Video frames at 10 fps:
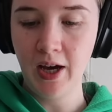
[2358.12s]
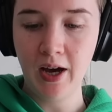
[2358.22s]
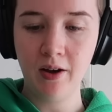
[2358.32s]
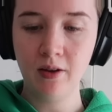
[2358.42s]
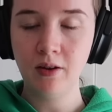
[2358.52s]

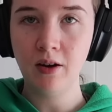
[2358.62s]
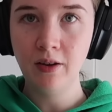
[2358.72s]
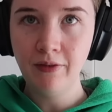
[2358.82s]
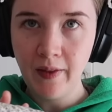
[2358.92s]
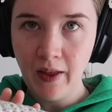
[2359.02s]
out
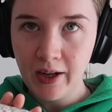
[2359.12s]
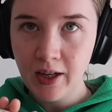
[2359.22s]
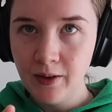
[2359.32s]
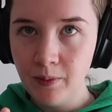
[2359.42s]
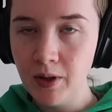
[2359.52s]
if I like it
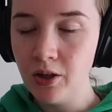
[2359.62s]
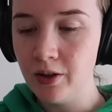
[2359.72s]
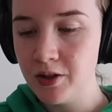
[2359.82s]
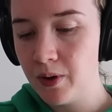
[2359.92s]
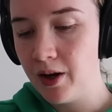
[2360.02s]
in the middle
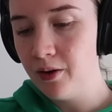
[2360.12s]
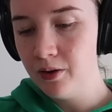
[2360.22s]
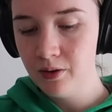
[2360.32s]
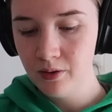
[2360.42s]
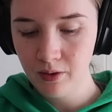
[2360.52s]
as
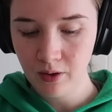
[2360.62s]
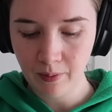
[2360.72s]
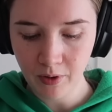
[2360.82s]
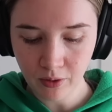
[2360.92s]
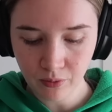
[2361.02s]
well.
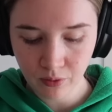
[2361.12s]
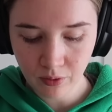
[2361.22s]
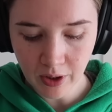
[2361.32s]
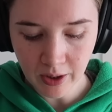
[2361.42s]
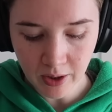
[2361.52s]
I'm not
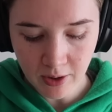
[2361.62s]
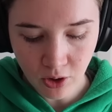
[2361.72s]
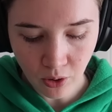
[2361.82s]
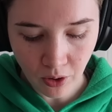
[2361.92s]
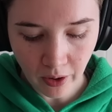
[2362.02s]
really
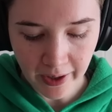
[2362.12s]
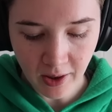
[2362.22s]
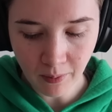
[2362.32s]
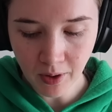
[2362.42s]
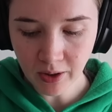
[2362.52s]
sure. Like
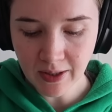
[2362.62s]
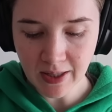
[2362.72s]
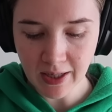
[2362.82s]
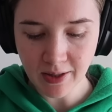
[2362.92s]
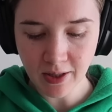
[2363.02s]
the middle is
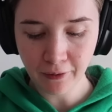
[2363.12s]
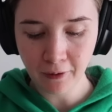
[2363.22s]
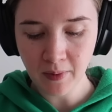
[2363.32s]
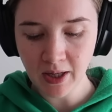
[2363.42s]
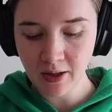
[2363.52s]
easier for
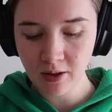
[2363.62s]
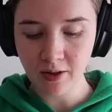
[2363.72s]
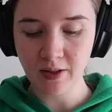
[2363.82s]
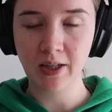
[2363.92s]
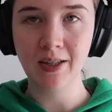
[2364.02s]
me
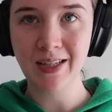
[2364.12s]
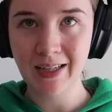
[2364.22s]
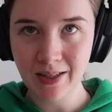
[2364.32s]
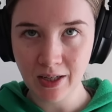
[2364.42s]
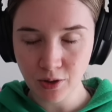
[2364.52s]
because like it's
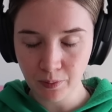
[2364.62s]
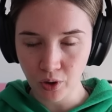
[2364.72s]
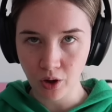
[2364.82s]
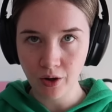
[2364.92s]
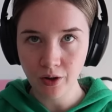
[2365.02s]
easier to put
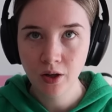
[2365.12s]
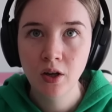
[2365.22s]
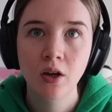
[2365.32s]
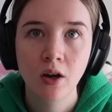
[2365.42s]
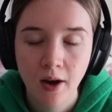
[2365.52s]
on.
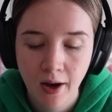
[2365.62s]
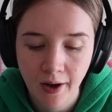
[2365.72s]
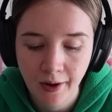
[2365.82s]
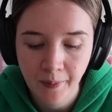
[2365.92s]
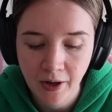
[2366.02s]

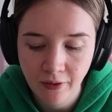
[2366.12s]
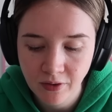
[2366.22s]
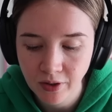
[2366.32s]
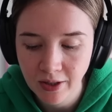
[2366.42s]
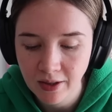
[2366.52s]
I don't have
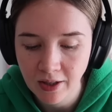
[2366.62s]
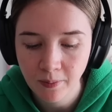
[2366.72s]
to really think